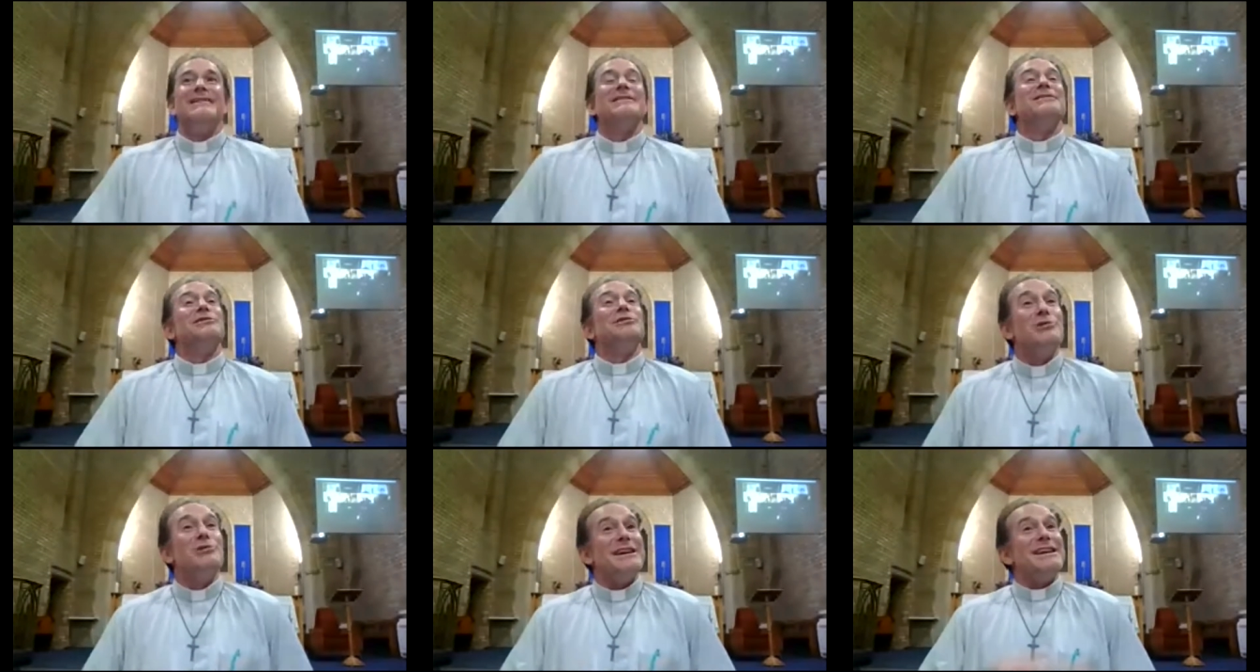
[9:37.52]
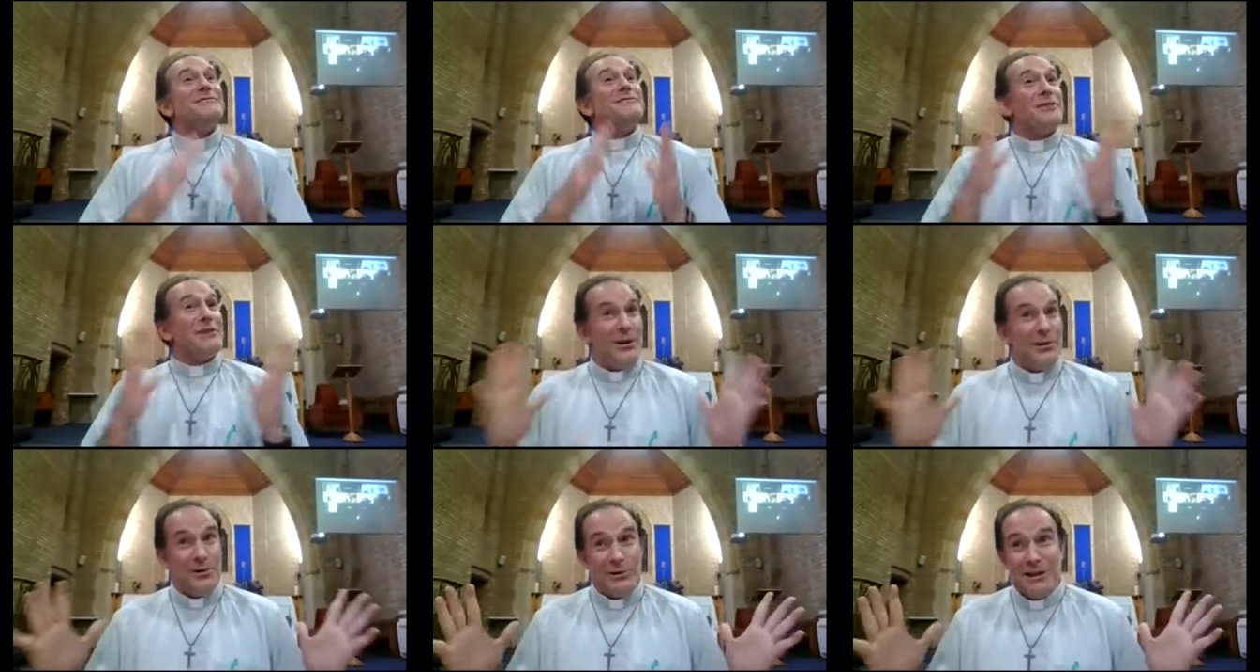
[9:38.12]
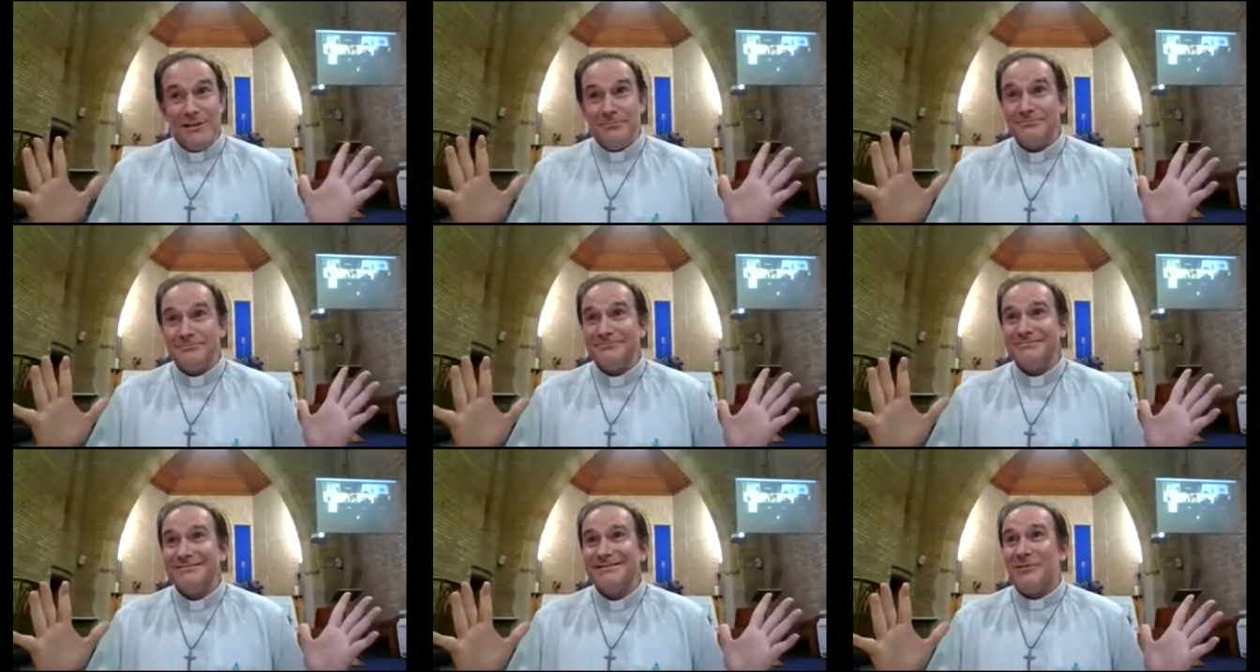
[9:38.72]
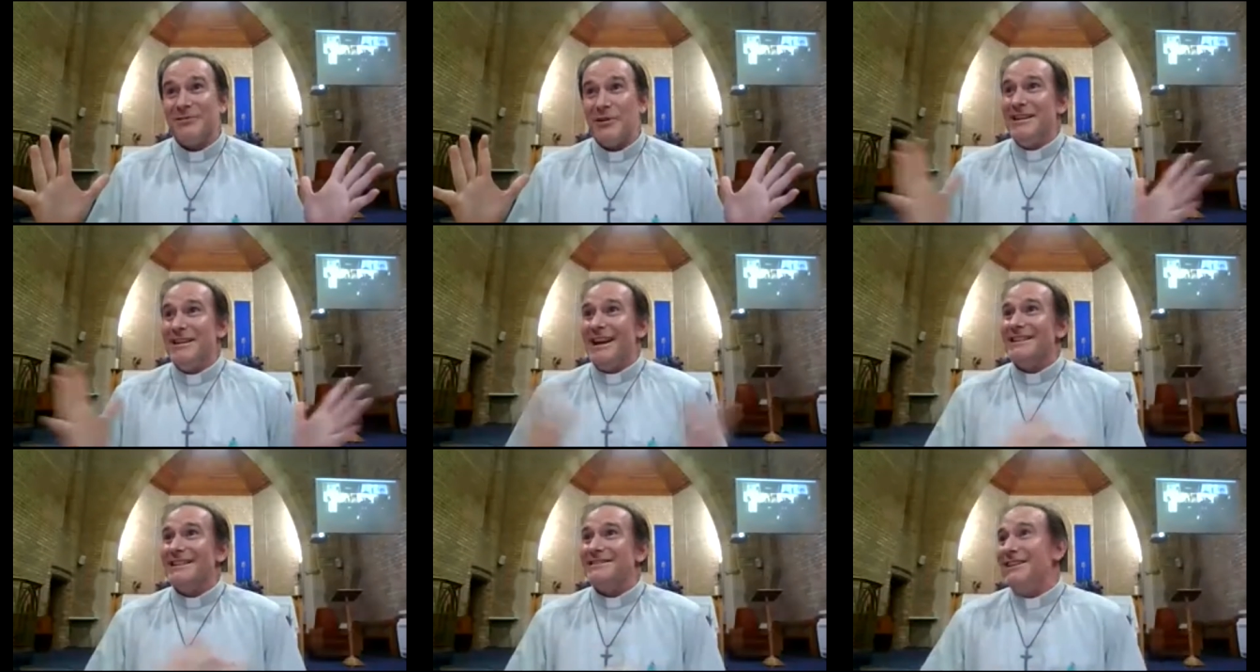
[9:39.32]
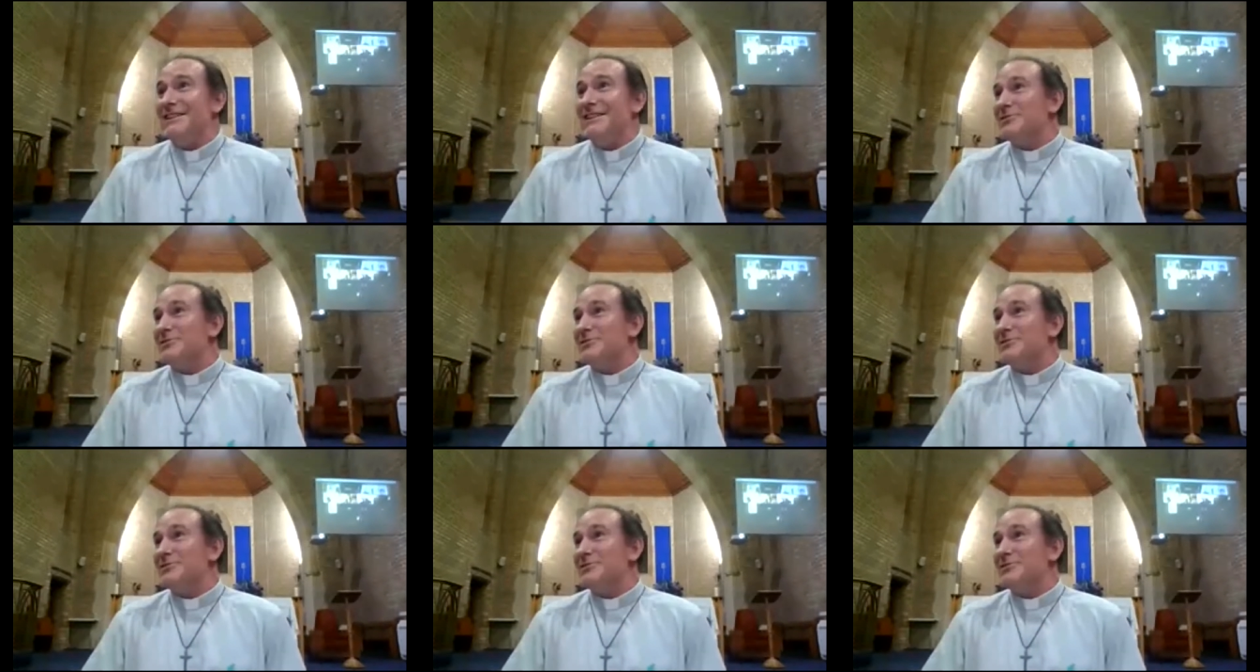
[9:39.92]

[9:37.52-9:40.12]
looking very holy from the outside,